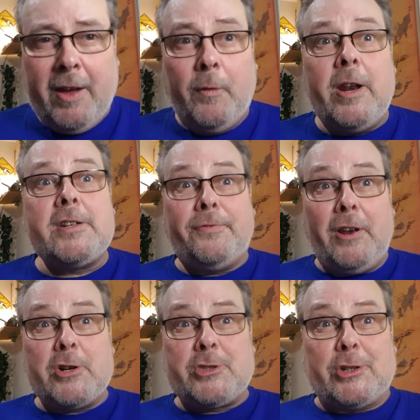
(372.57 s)
We need to
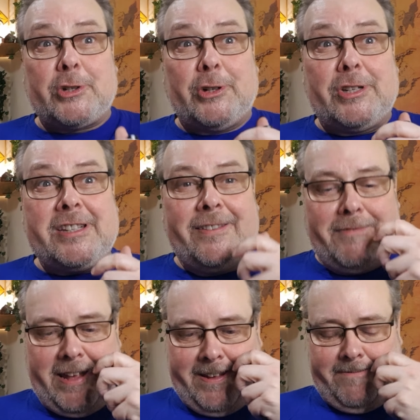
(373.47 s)
flush the turds, don't
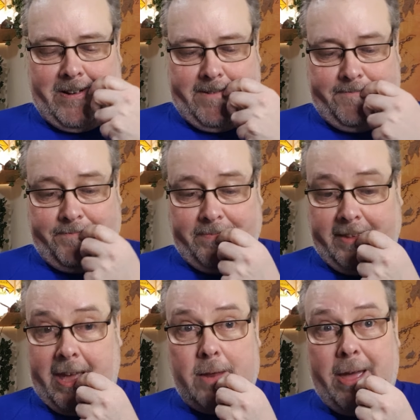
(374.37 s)
we? Right?
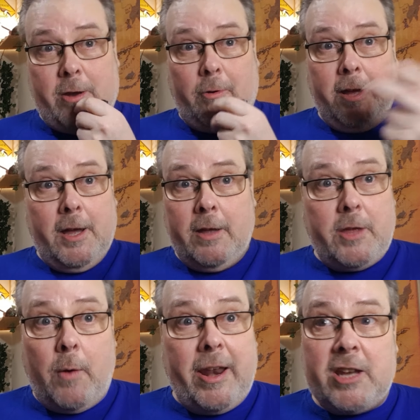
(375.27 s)
Get them out.
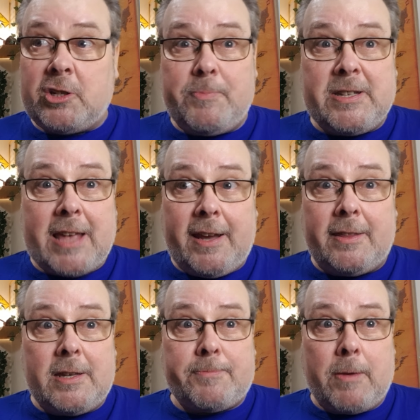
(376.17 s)
The ONS should be sacking
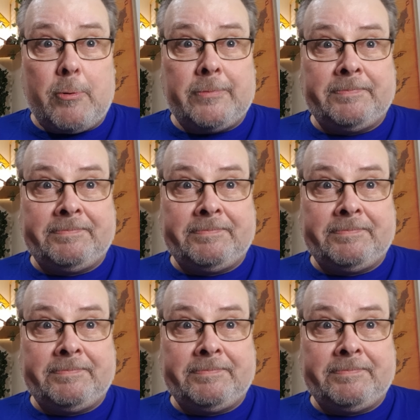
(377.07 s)
these people.